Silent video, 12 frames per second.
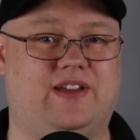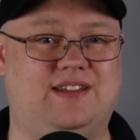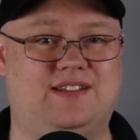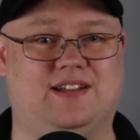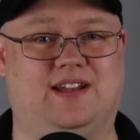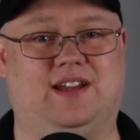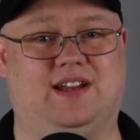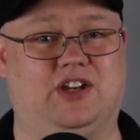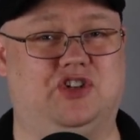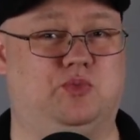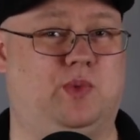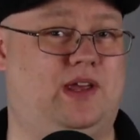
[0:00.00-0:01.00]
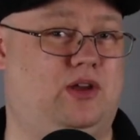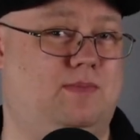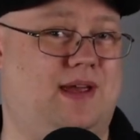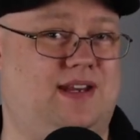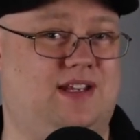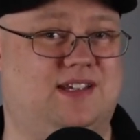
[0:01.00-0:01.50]
internet connection where you
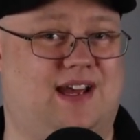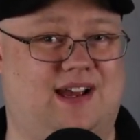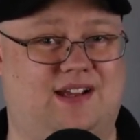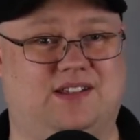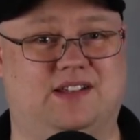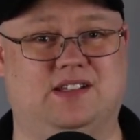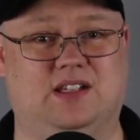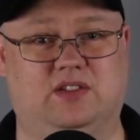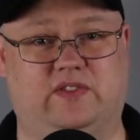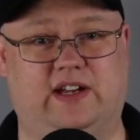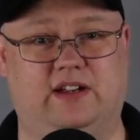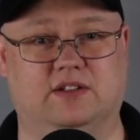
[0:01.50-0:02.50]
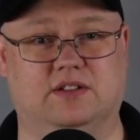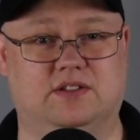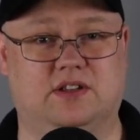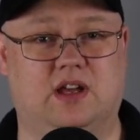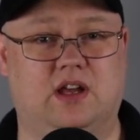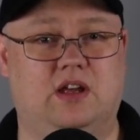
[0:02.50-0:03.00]
may need to access these files,
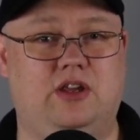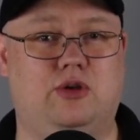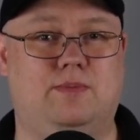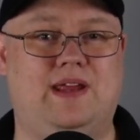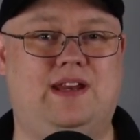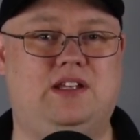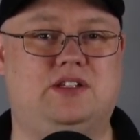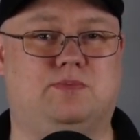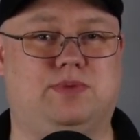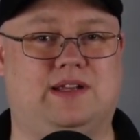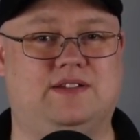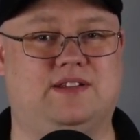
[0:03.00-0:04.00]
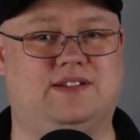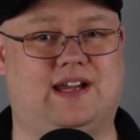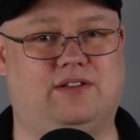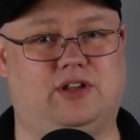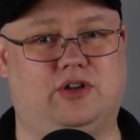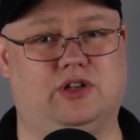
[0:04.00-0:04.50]
you may need to plan to
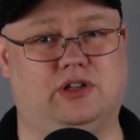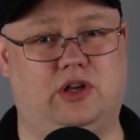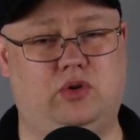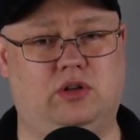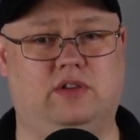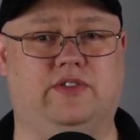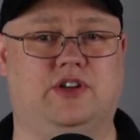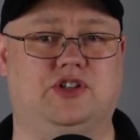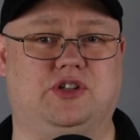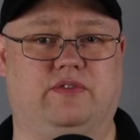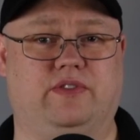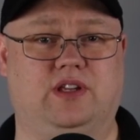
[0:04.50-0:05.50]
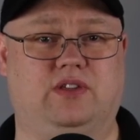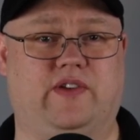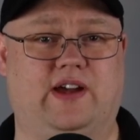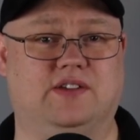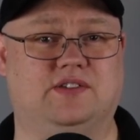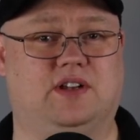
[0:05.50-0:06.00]
download a local version of these
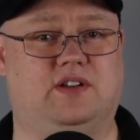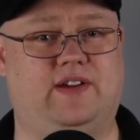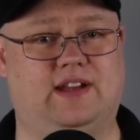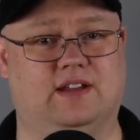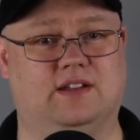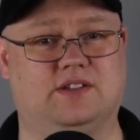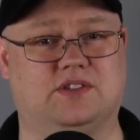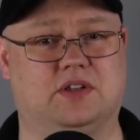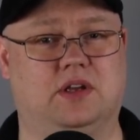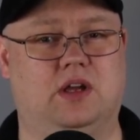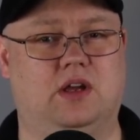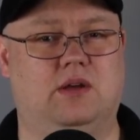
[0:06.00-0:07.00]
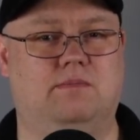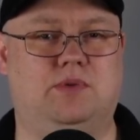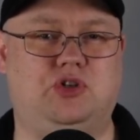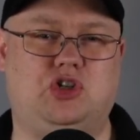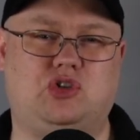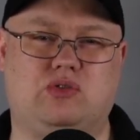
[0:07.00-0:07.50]
files in advance. But
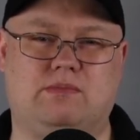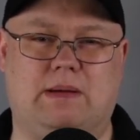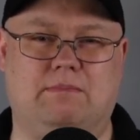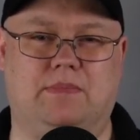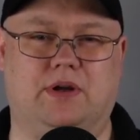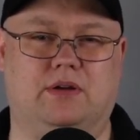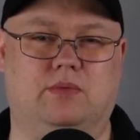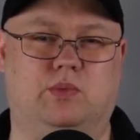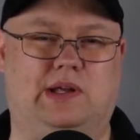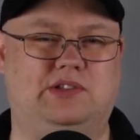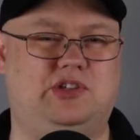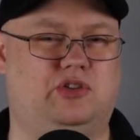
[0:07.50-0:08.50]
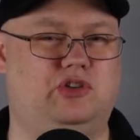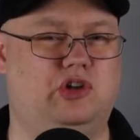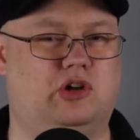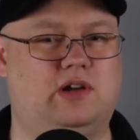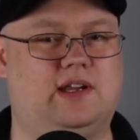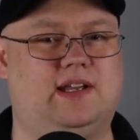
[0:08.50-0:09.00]
just remember, whilst you're
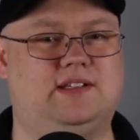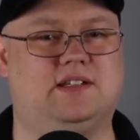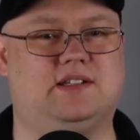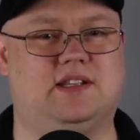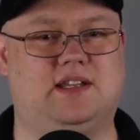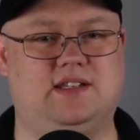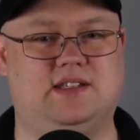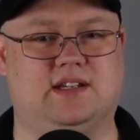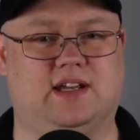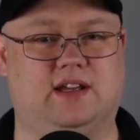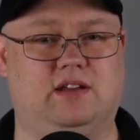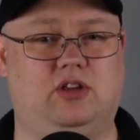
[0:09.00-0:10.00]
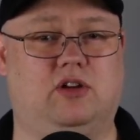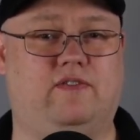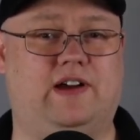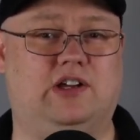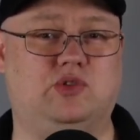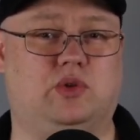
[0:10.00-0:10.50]
not connected to the internet, your
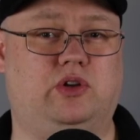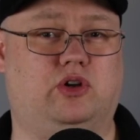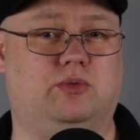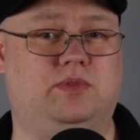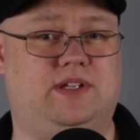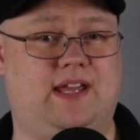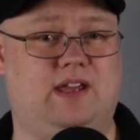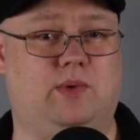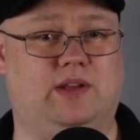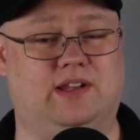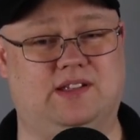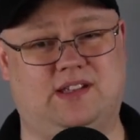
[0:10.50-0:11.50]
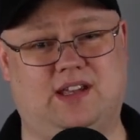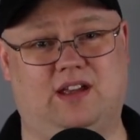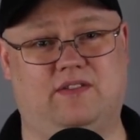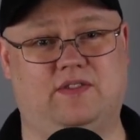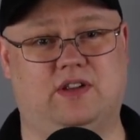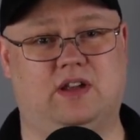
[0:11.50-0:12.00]
files will not update when they're
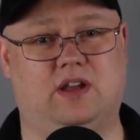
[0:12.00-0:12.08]
saved.